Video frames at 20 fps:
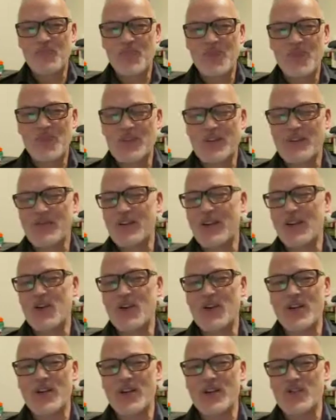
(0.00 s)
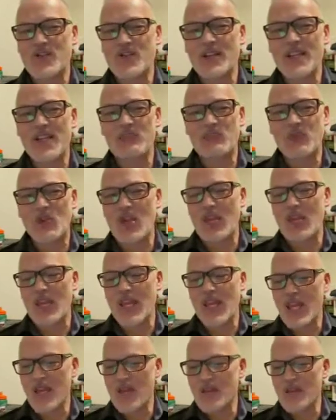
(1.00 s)
700 years on that plot of
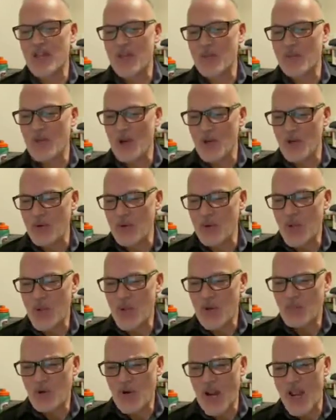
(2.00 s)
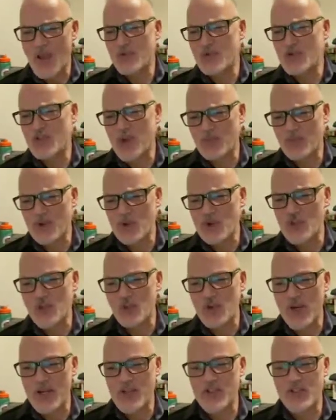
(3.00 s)
land. Think about it. Perhaps shepherds
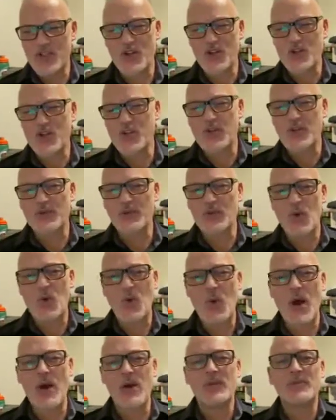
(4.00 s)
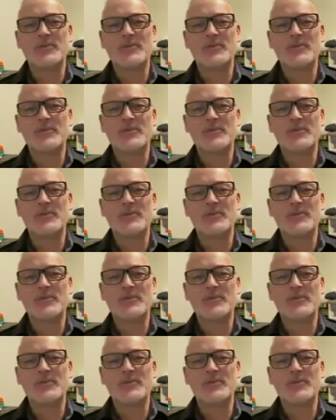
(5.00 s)
grazed their sheep for a while.